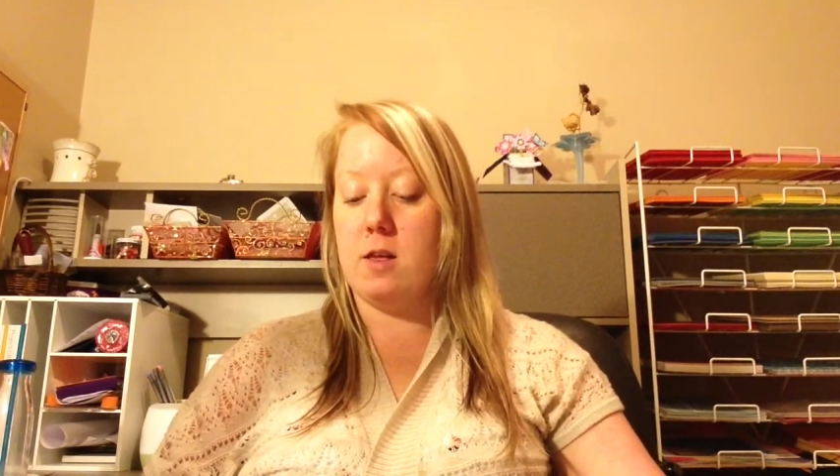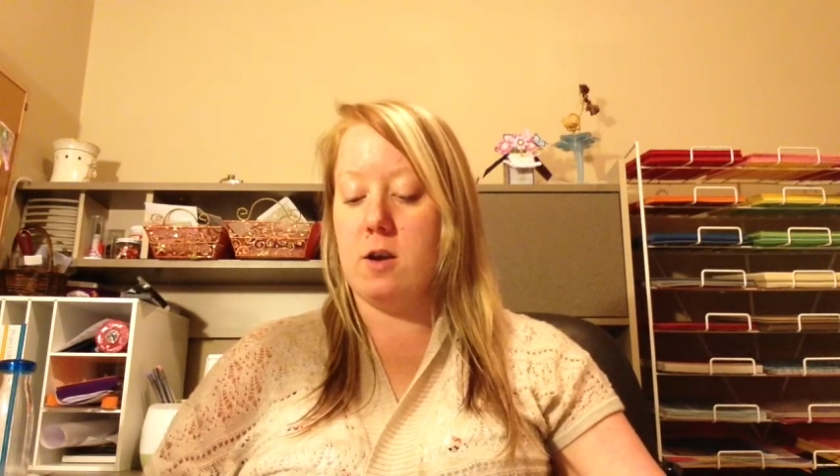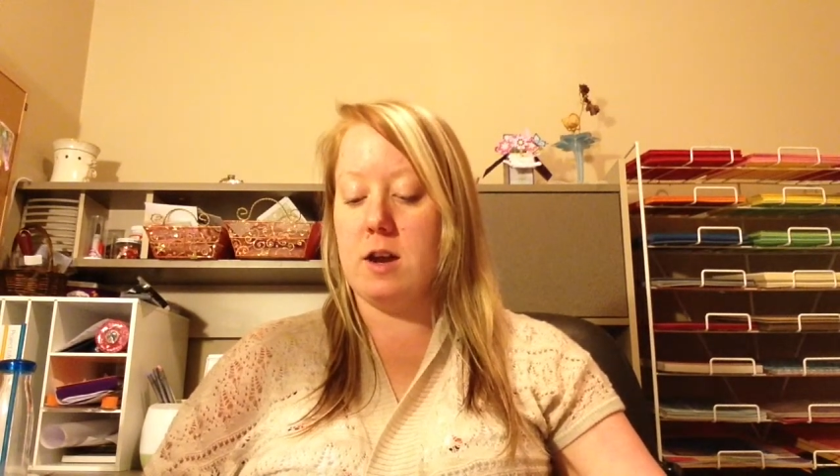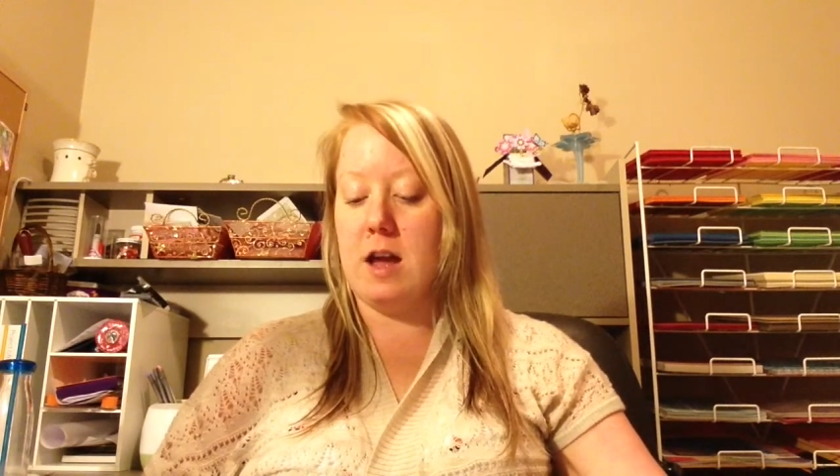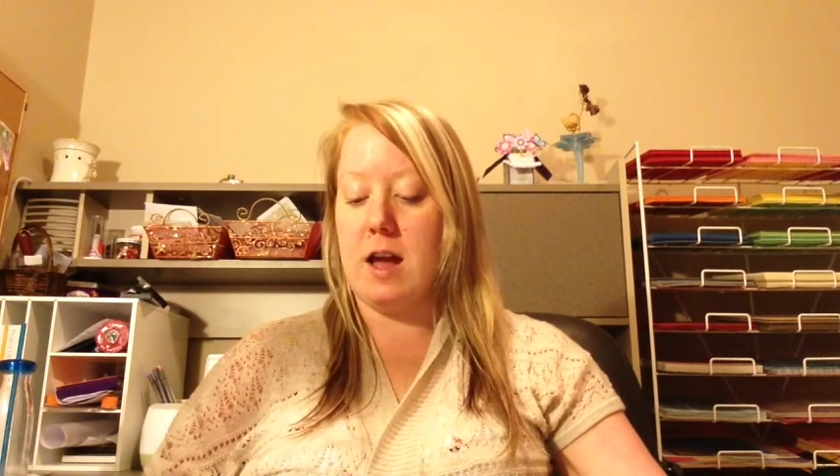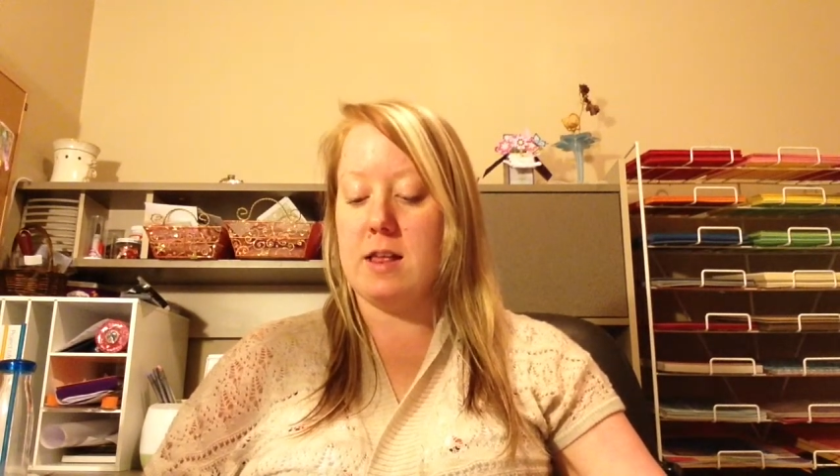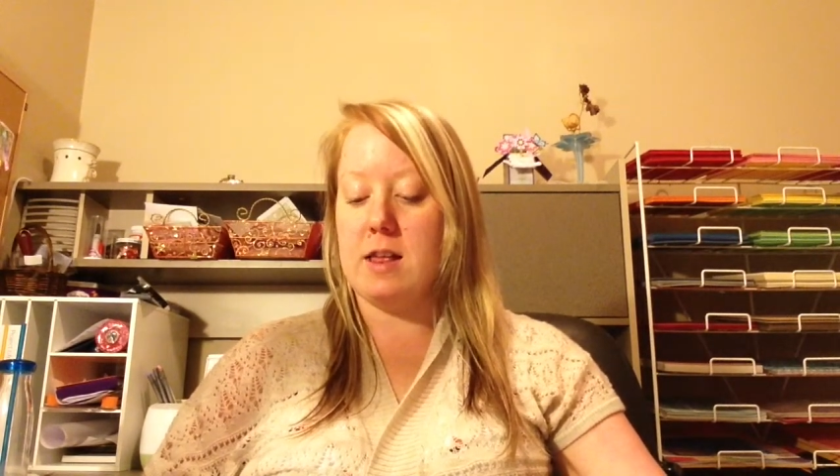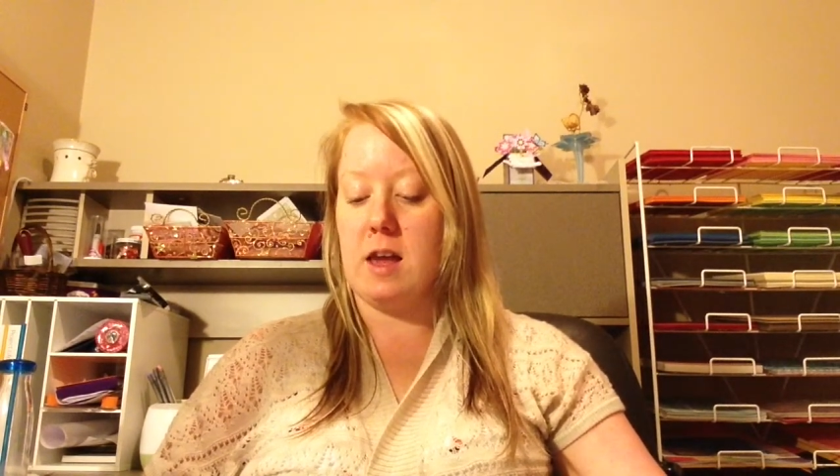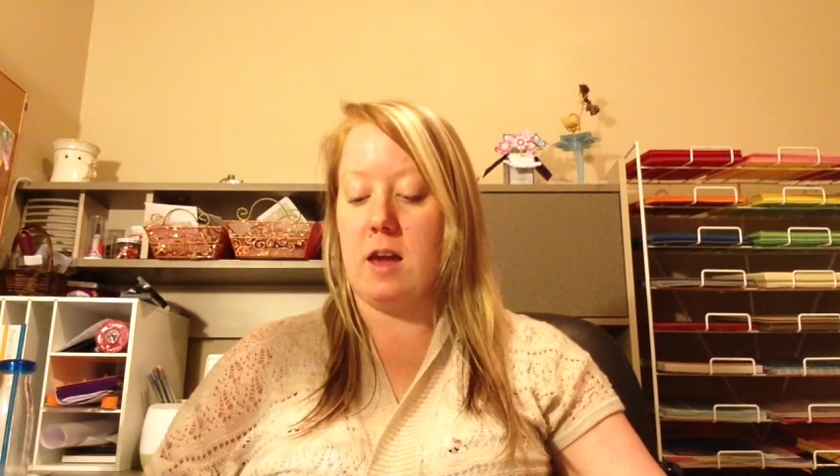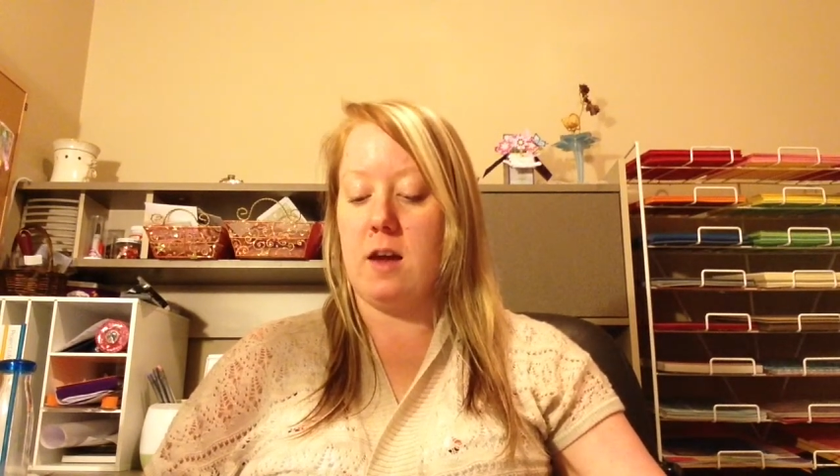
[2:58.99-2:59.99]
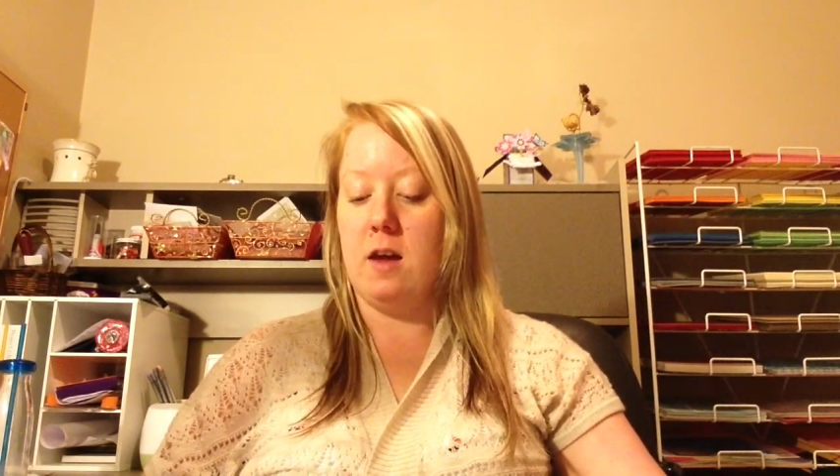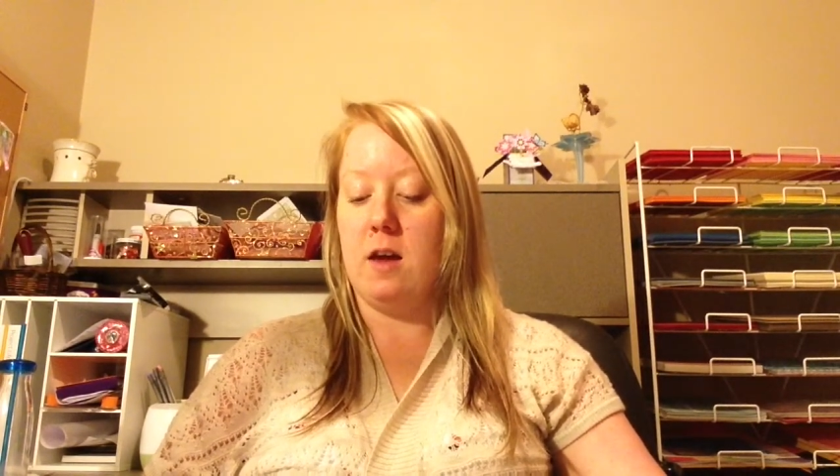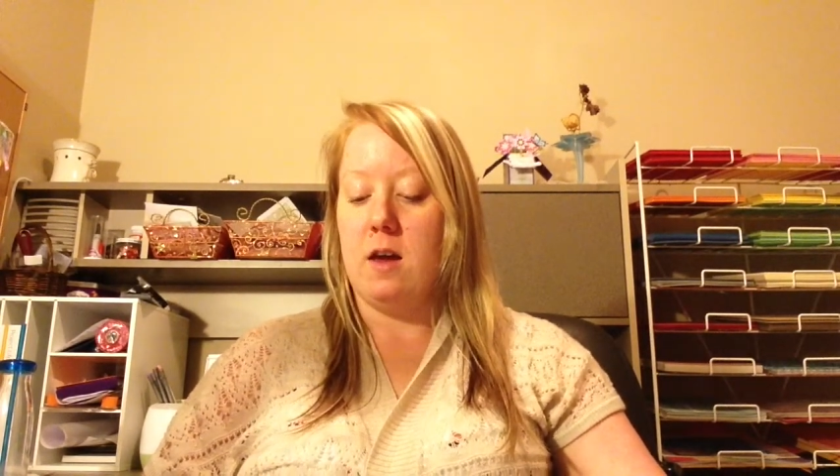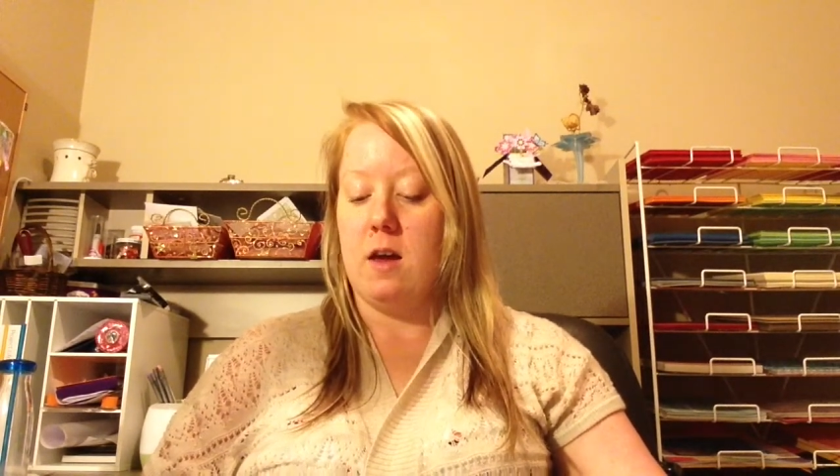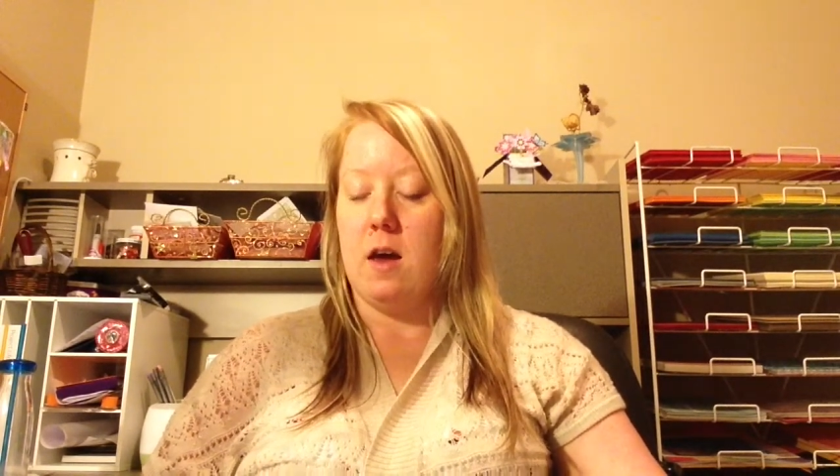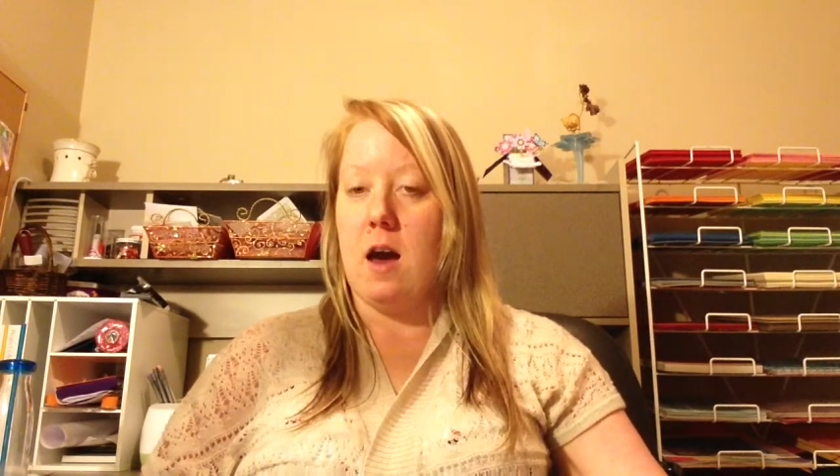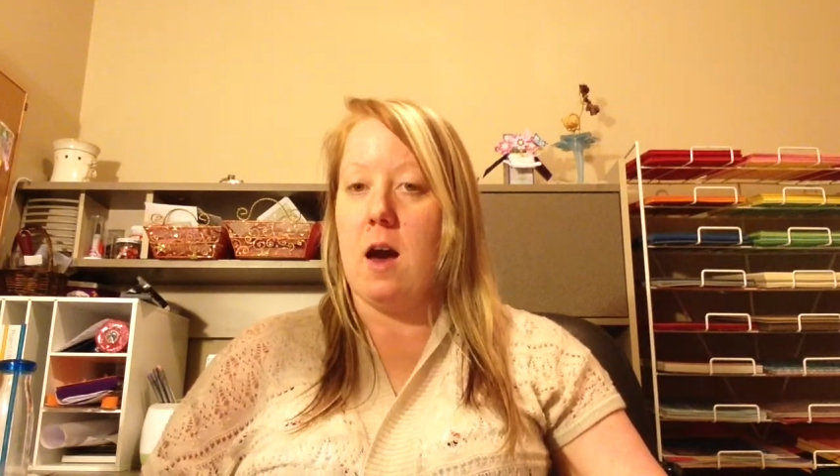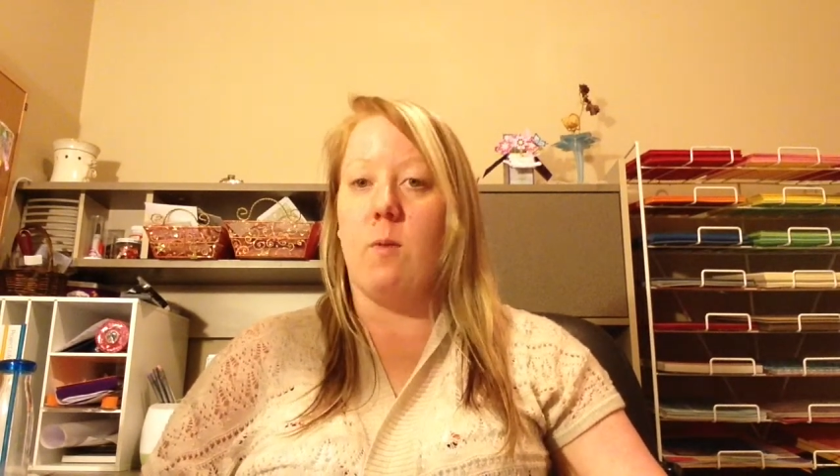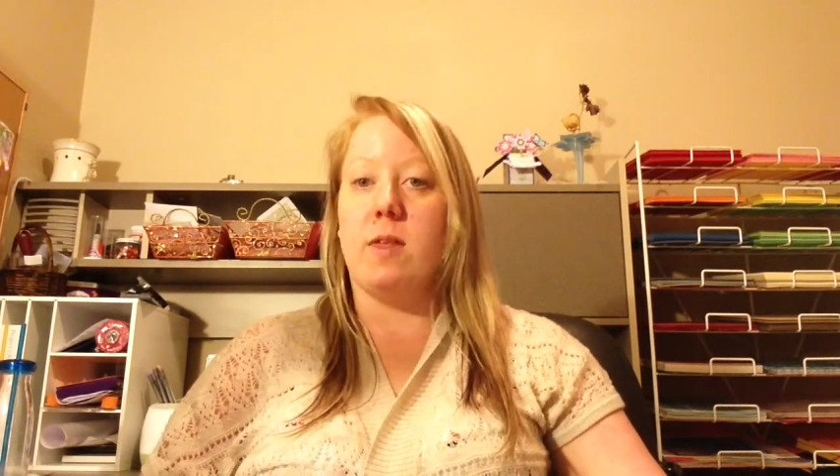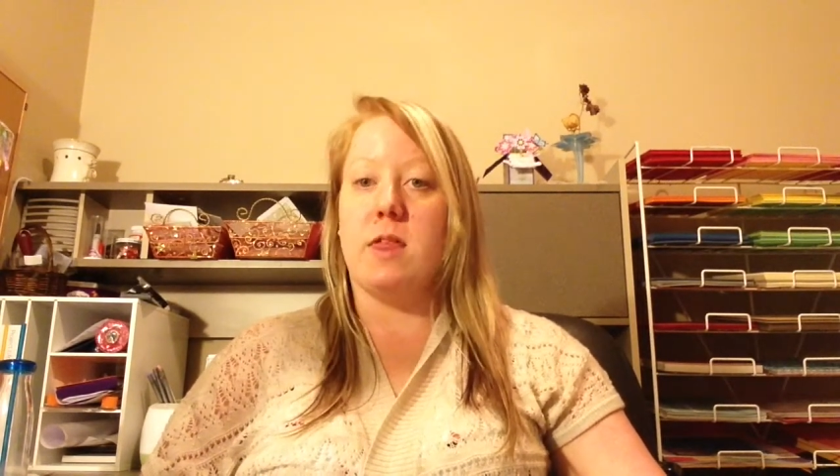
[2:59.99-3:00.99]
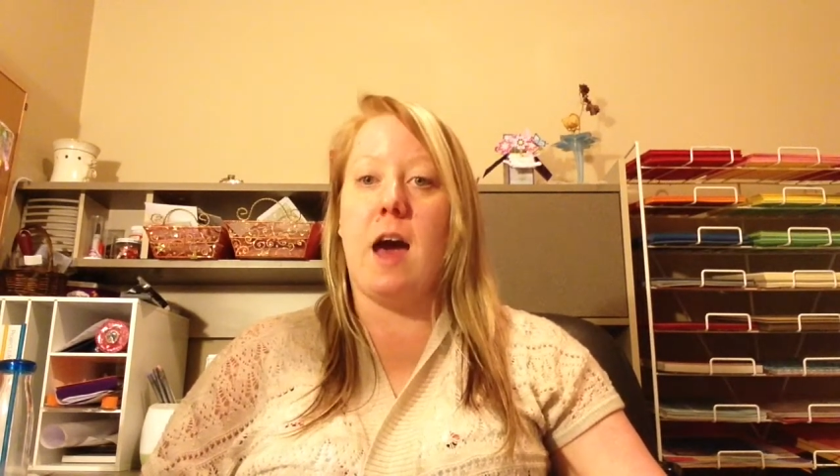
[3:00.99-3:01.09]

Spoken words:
start testing with the